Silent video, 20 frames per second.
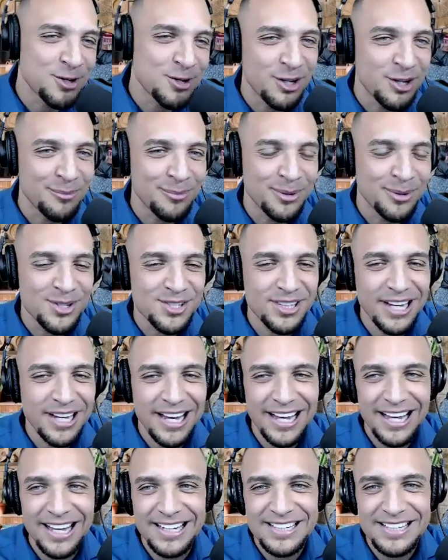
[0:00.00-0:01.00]
Jumpers.
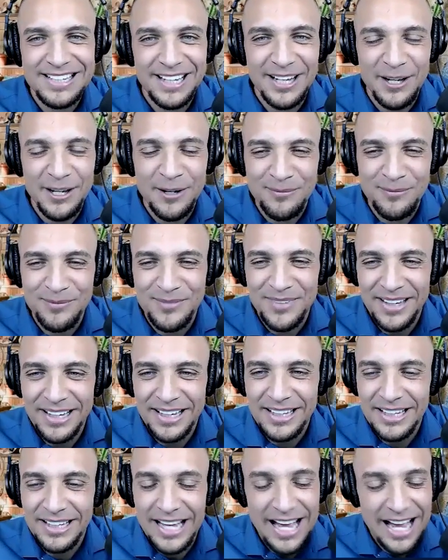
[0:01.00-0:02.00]
And
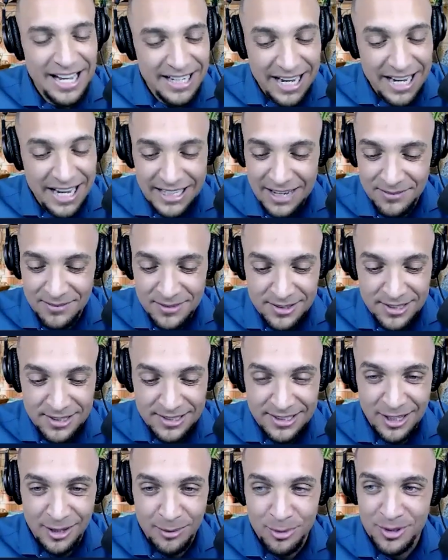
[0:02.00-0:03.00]
I'd have to
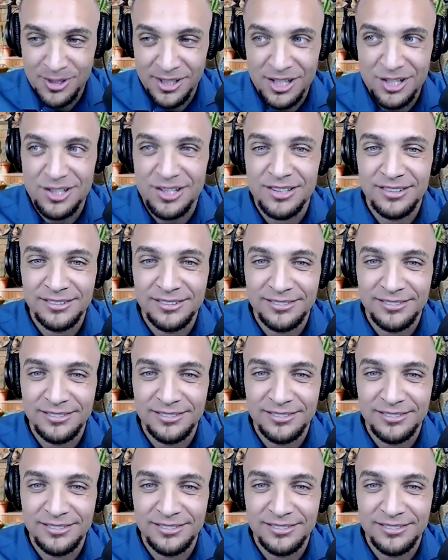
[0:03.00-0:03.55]
say teleportation.